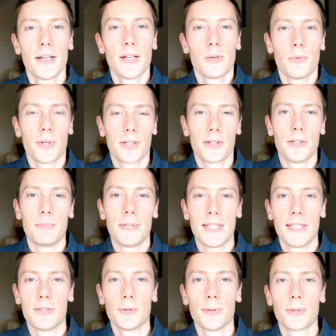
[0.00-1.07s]
We're going to
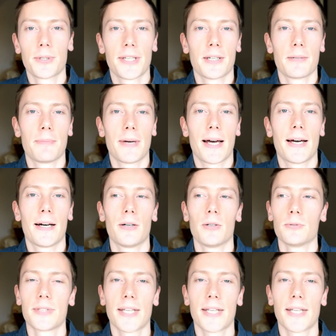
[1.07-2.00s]
be talking about